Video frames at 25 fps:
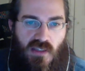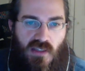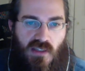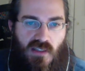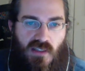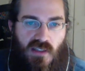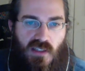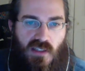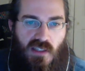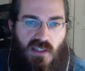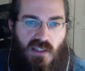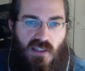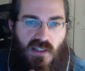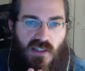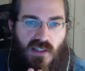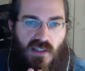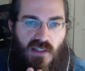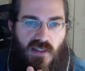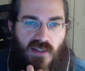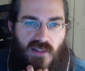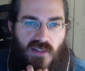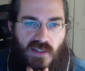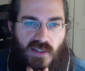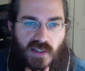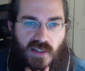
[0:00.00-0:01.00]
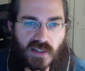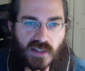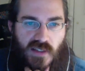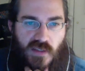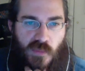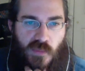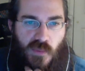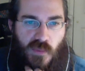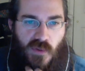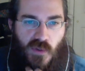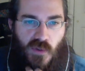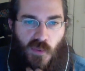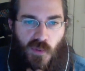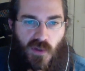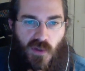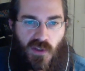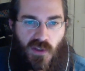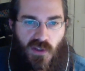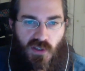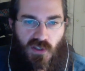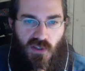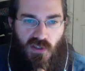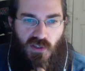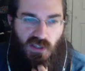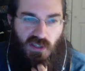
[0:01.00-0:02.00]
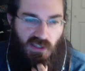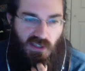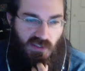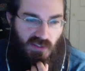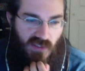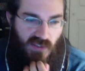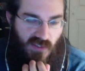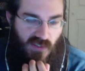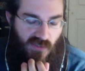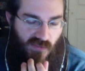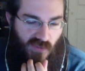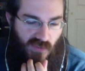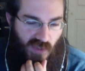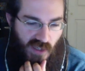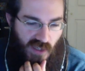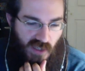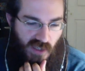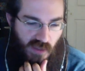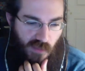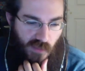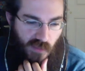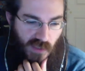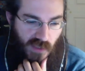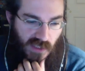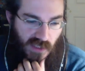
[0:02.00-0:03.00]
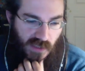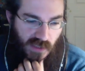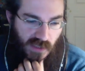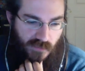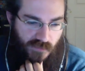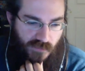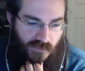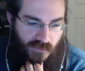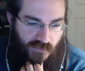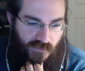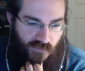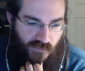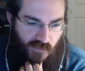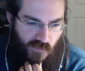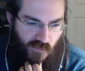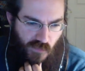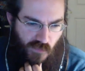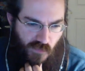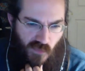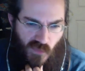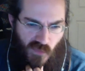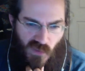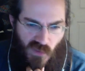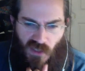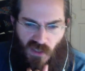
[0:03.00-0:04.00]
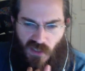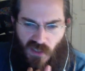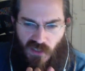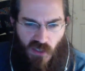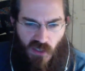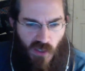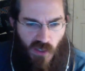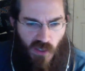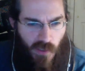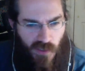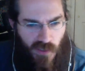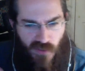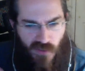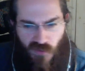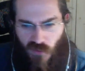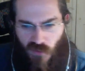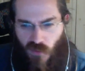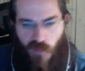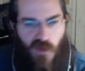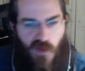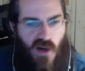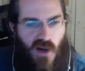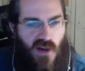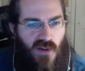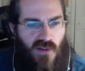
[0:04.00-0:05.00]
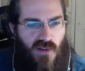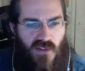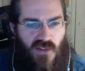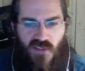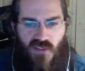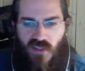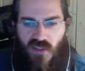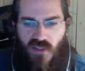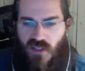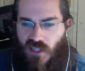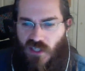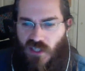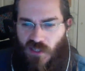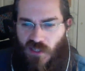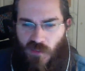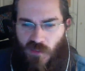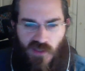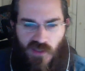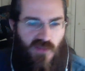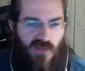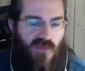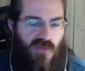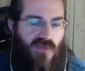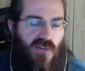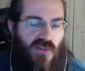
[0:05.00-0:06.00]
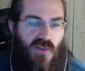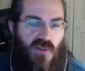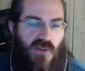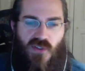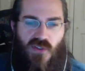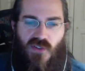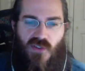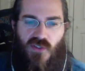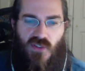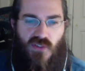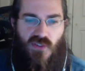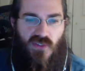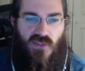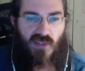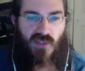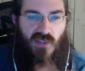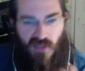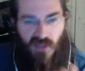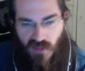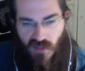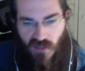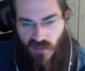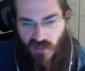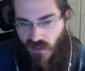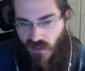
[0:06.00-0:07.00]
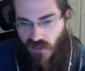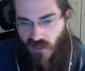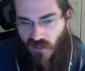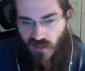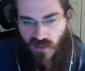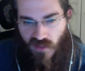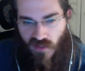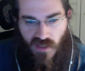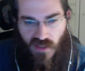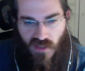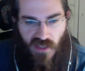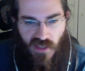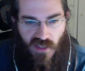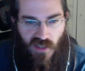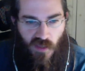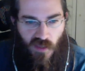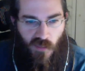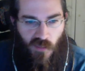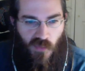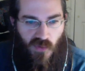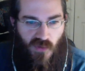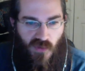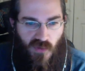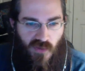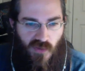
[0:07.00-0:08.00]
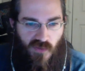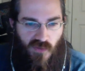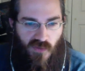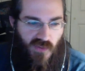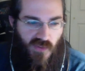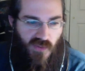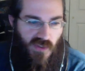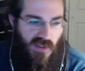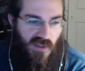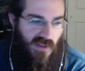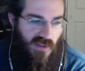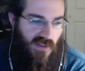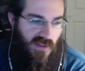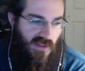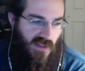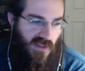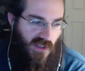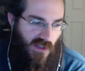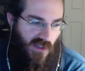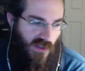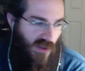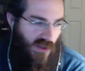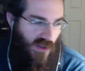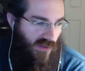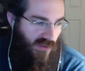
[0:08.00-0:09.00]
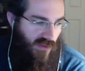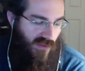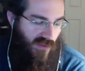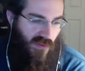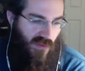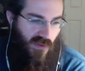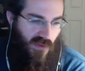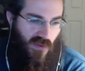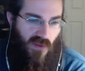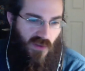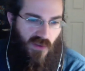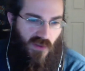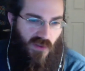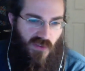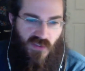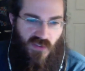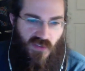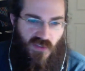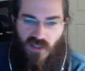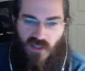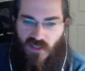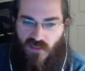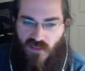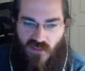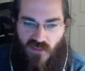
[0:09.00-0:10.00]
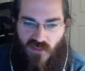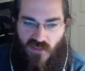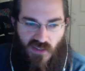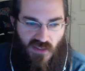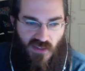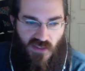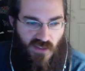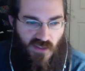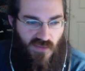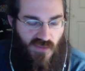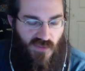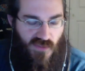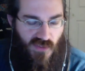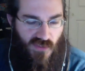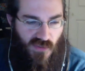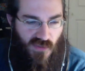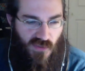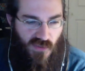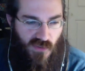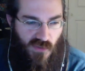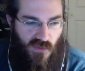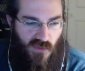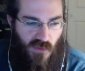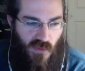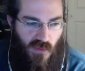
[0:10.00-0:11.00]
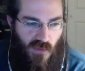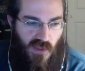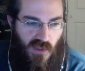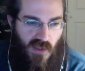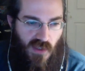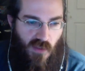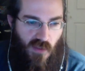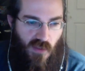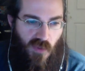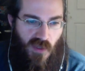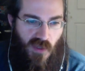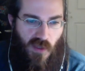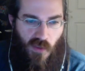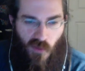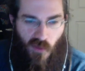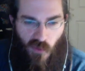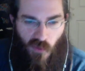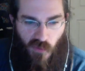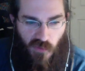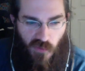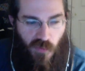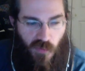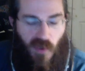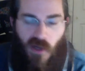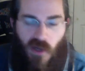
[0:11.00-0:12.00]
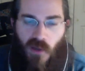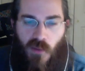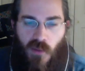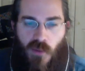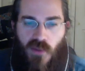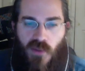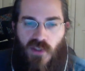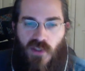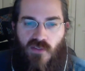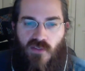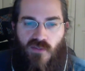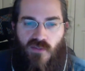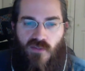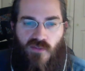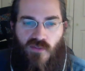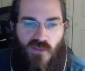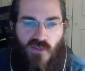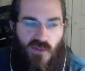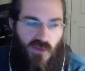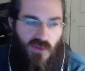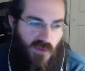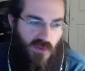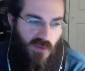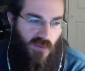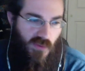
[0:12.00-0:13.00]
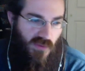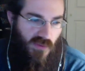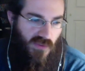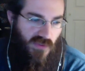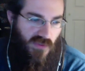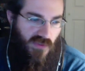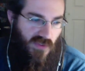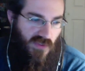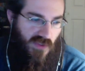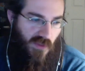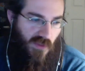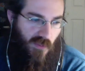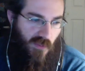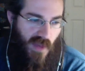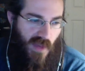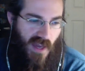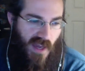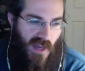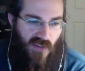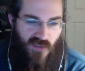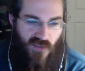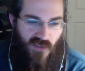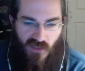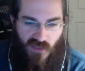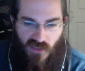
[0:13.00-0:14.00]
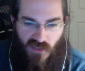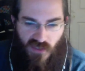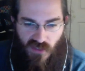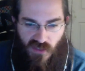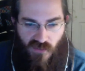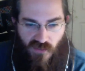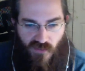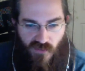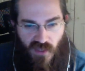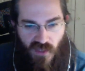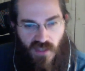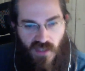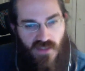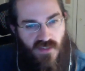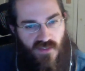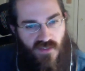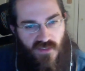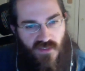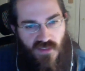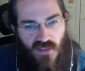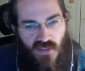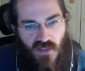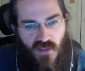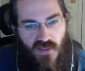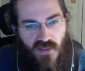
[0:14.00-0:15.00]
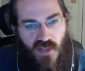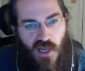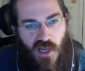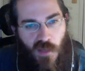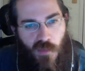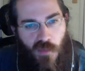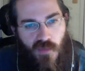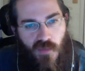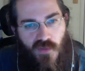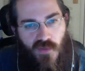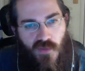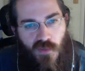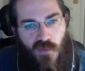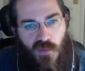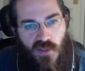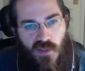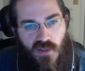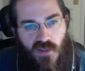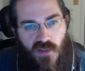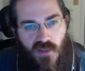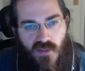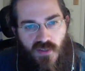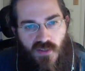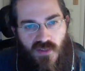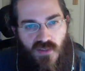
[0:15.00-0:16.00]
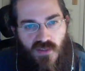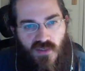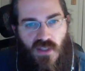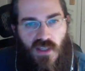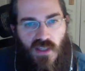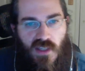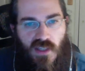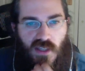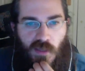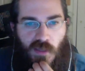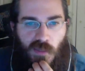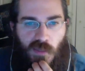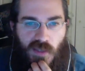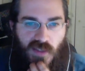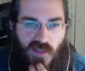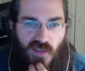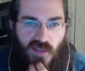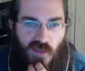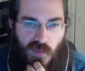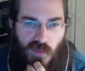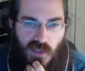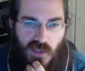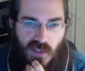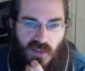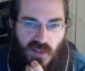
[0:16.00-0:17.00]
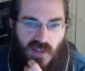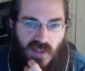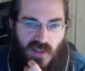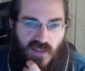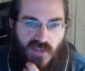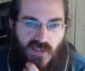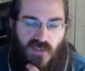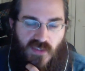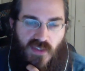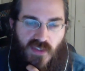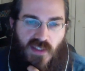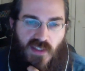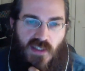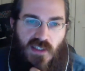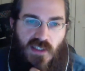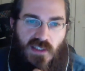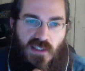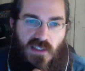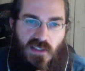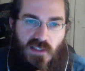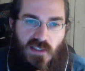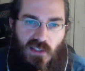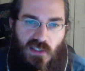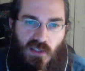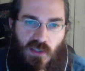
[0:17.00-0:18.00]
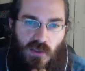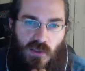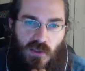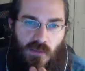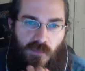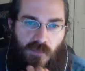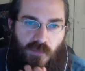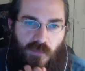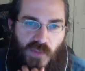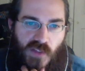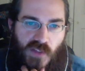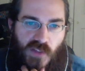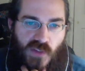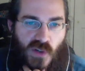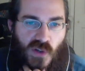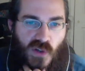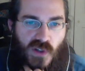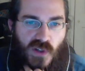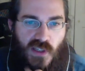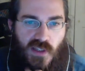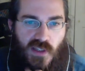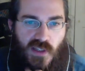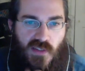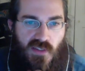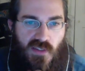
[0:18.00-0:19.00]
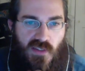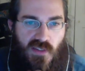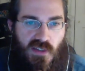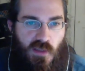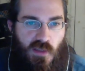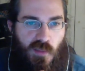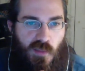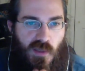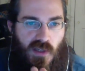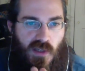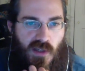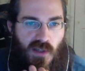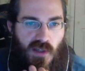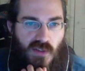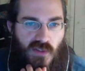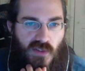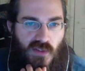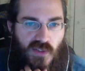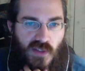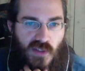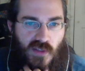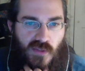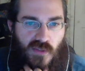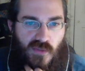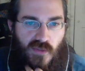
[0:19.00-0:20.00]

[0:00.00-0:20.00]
And you're probably unlikely to find me, you know, I might do a modern setting, I might do a futuristic setting, any number of like cultural settings that I'd love to do, but I'll always probably infuse the magic and the fantasy on top of it, because I mean, to me, that's, you know, it's hard to get excited about other stuff.